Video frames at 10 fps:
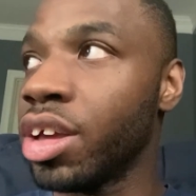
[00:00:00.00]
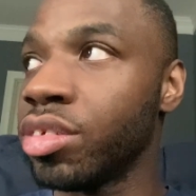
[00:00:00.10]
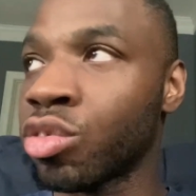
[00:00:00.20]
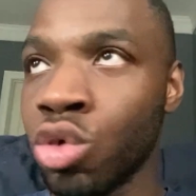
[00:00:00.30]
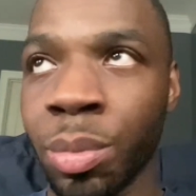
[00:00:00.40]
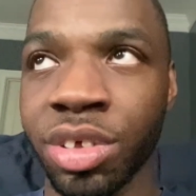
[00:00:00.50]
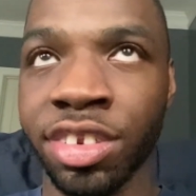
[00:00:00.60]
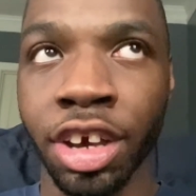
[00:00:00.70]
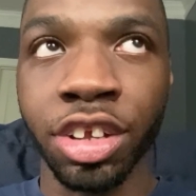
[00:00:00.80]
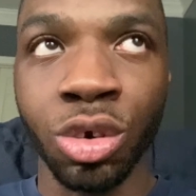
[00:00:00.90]
screwed up the
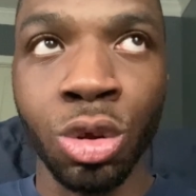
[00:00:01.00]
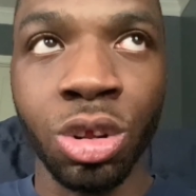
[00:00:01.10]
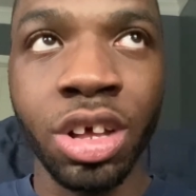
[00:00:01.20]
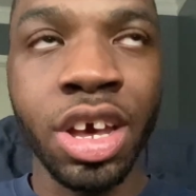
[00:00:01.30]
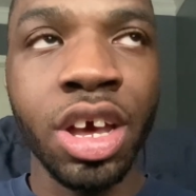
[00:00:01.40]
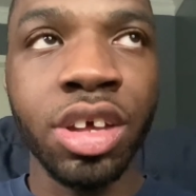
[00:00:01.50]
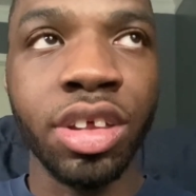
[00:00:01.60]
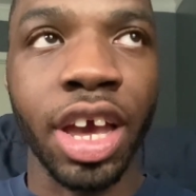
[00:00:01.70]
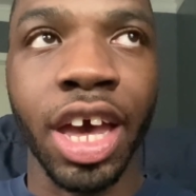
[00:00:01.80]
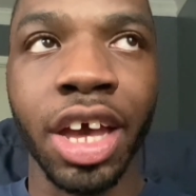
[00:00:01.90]
signal.
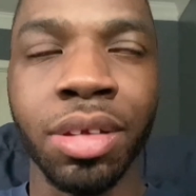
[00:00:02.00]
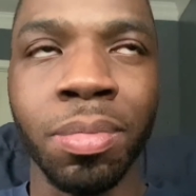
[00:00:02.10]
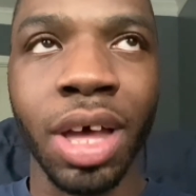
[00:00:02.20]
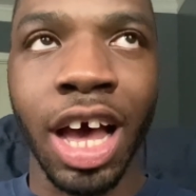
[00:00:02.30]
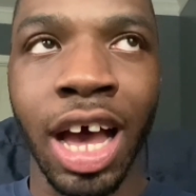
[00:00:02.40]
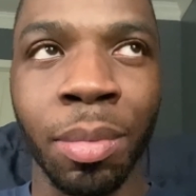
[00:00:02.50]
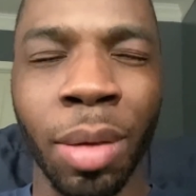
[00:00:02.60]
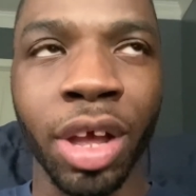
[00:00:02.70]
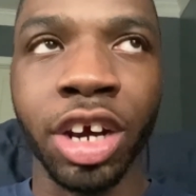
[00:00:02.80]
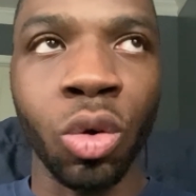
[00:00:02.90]
And I'm, I'm
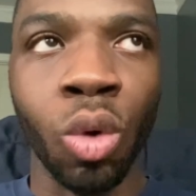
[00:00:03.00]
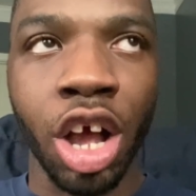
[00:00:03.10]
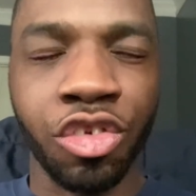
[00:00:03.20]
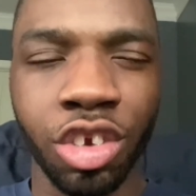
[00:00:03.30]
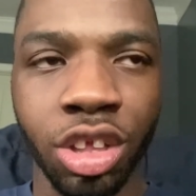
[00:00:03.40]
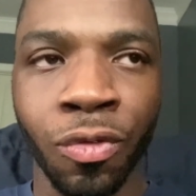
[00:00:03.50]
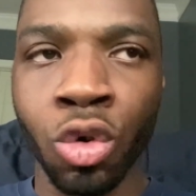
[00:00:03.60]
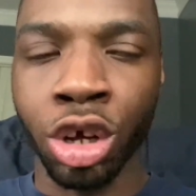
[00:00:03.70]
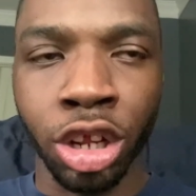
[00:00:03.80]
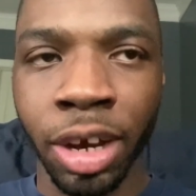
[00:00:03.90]
not going to watch the
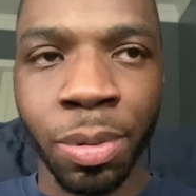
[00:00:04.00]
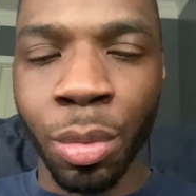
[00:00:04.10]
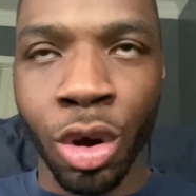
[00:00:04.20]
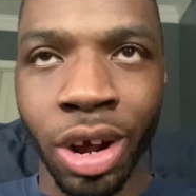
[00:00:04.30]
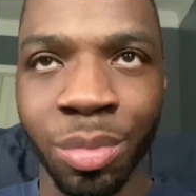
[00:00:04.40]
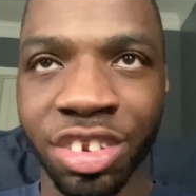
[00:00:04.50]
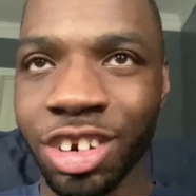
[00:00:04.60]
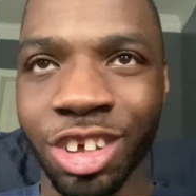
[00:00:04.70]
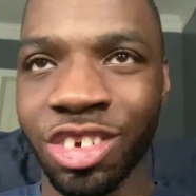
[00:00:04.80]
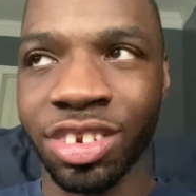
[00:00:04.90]
4 o'clock premiere. I'm just
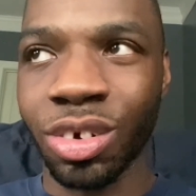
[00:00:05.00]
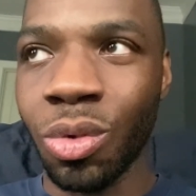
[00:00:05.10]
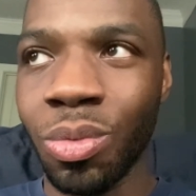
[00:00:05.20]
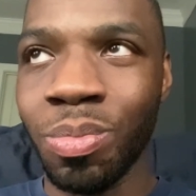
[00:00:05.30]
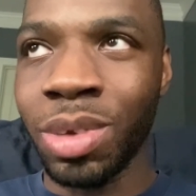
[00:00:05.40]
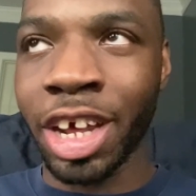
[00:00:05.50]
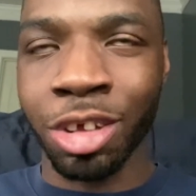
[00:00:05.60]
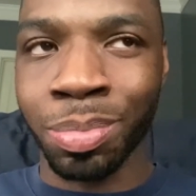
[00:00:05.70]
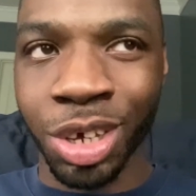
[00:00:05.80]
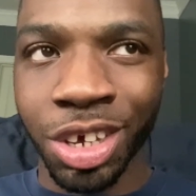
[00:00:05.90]
going to just let
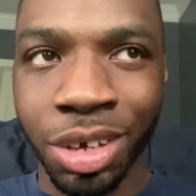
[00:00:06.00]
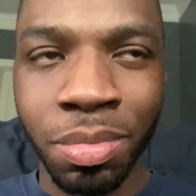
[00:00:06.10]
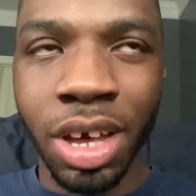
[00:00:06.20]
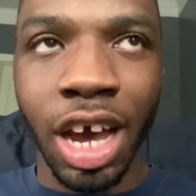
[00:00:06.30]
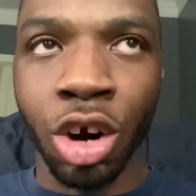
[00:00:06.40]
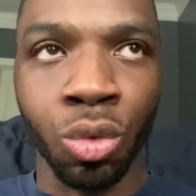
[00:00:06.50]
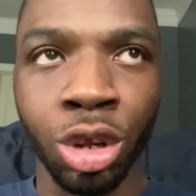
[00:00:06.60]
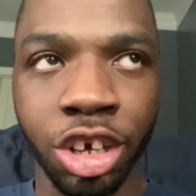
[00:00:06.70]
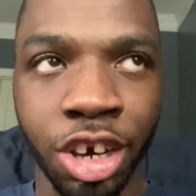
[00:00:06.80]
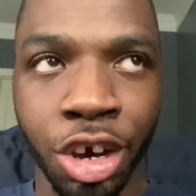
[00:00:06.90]
it be. I don't
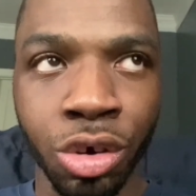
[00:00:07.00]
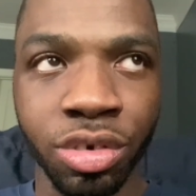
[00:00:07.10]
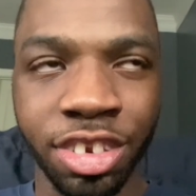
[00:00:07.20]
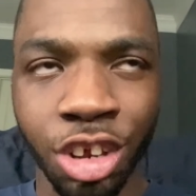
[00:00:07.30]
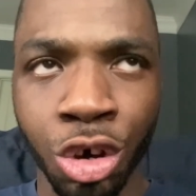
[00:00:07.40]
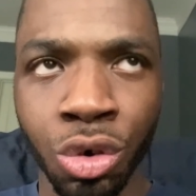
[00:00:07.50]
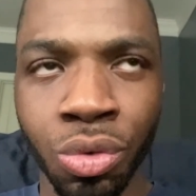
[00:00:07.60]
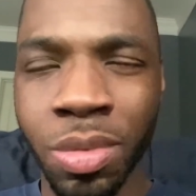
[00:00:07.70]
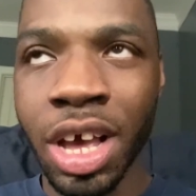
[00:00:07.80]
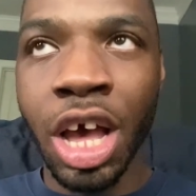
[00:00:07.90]
really care.
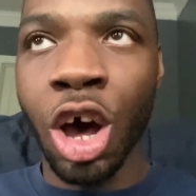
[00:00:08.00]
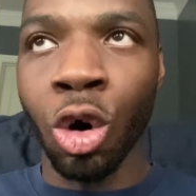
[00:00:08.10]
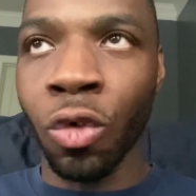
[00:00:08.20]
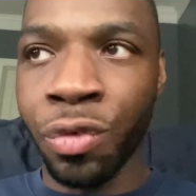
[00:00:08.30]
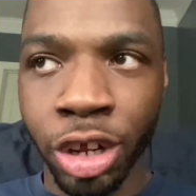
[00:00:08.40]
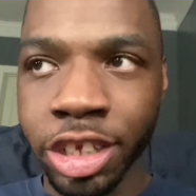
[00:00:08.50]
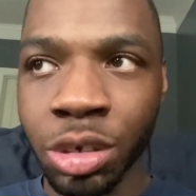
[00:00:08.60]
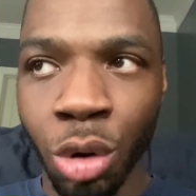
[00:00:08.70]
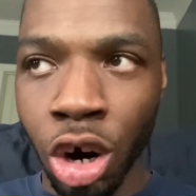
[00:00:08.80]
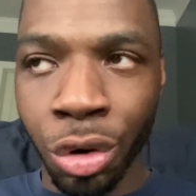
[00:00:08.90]
So hopefully
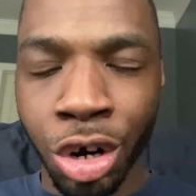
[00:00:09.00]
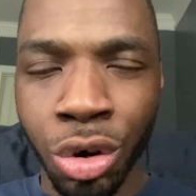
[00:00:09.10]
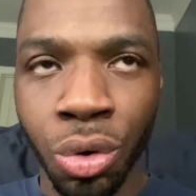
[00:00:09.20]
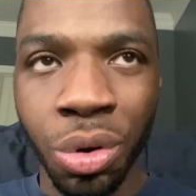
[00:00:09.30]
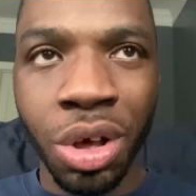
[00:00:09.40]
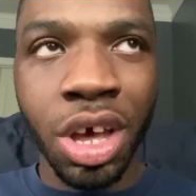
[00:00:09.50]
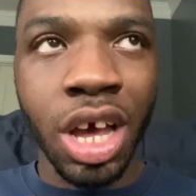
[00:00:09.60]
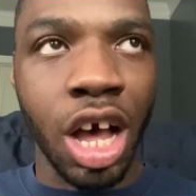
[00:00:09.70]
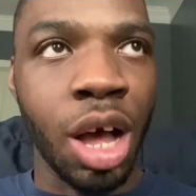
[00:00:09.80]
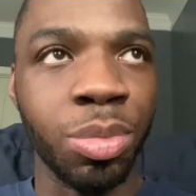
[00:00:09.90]
tomorrow
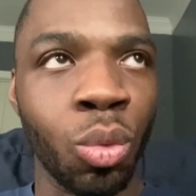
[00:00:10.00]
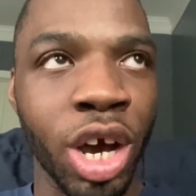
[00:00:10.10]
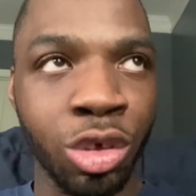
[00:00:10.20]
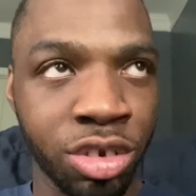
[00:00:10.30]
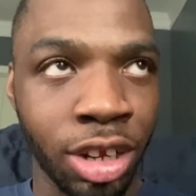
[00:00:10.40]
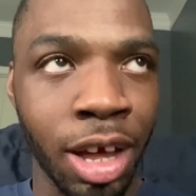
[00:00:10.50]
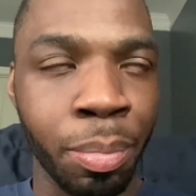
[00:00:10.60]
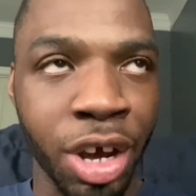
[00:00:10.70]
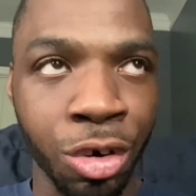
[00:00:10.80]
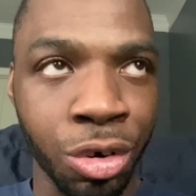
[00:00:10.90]
um, the weather's a lot
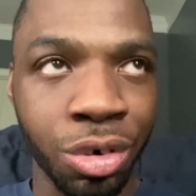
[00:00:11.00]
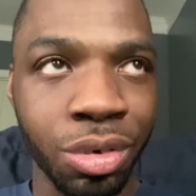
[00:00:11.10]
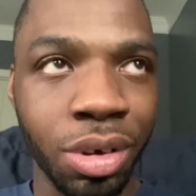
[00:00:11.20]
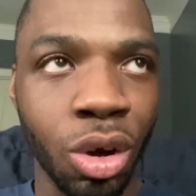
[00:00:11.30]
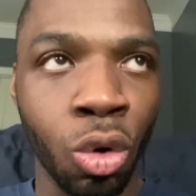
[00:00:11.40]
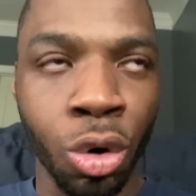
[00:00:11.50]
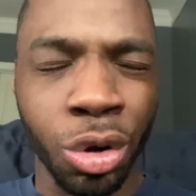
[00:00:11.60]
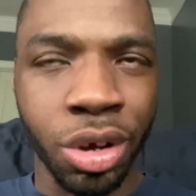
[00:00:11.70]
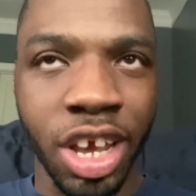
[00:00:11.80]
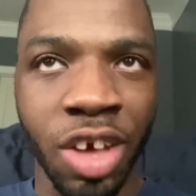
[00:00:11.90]
better,
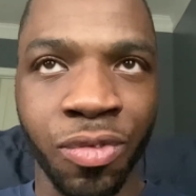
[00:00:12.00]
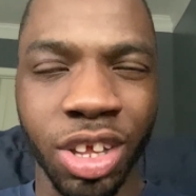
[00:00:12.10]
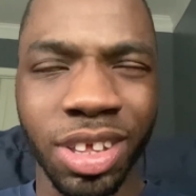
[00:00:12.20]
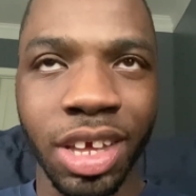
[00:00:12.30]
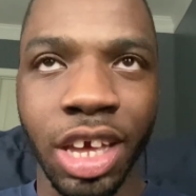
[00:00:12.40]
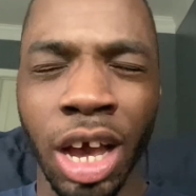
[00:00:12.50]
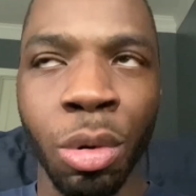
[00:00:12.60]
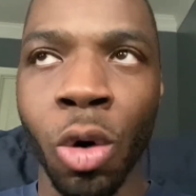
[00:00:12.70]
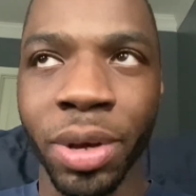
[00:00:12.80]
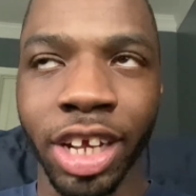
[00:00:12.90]
or if it, yeah, I'm
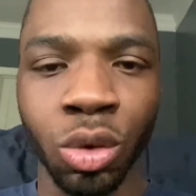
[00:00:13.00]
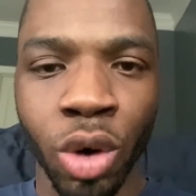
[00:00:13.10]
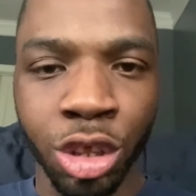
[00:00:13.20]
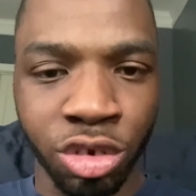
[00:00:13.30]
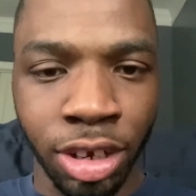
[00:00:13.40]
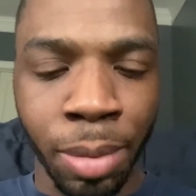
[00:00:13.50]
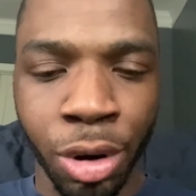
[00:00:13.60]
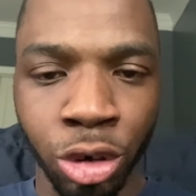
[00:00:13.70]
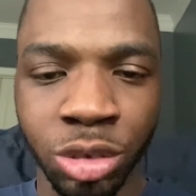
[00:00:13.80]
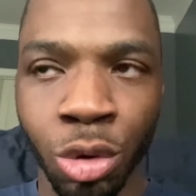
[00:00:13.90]
hoping that the weather's a lot
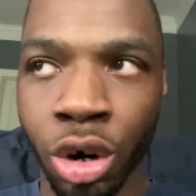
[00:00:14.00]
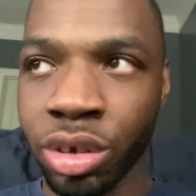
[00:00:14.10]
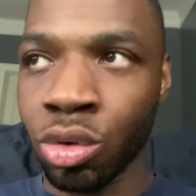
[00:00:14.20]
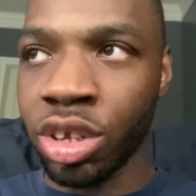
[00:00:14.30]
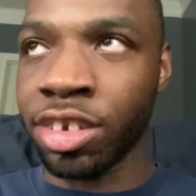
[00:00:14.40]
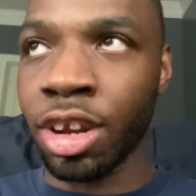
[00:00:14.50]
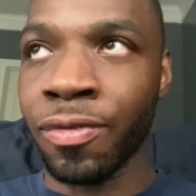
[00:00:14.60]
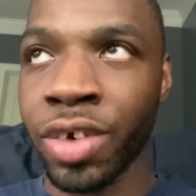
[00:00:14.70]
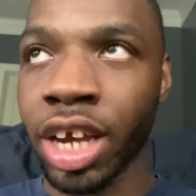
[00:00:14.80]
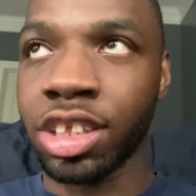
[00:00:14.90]
better tomorrow, so it doesn't
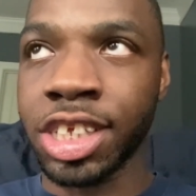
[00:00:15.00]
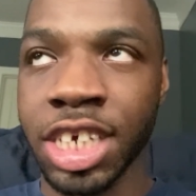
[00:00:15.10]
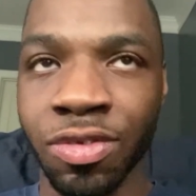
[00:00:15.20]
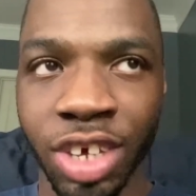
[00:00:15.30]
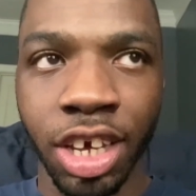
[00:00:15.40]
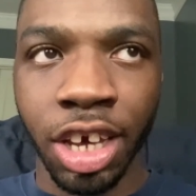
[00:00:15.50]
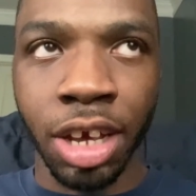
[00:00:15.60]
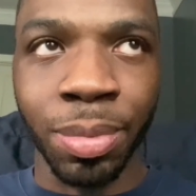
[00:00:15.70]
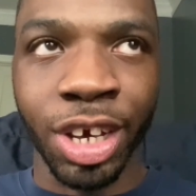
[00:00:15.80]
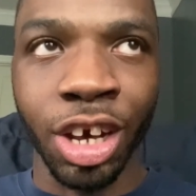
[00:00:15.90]
affect the TV
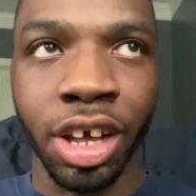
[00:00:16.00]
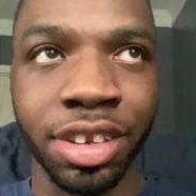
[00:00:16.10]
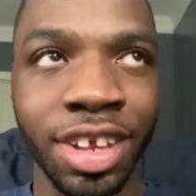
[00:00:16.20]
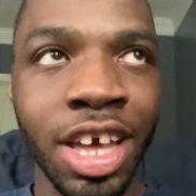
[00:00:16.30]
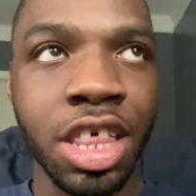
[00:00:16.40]
again because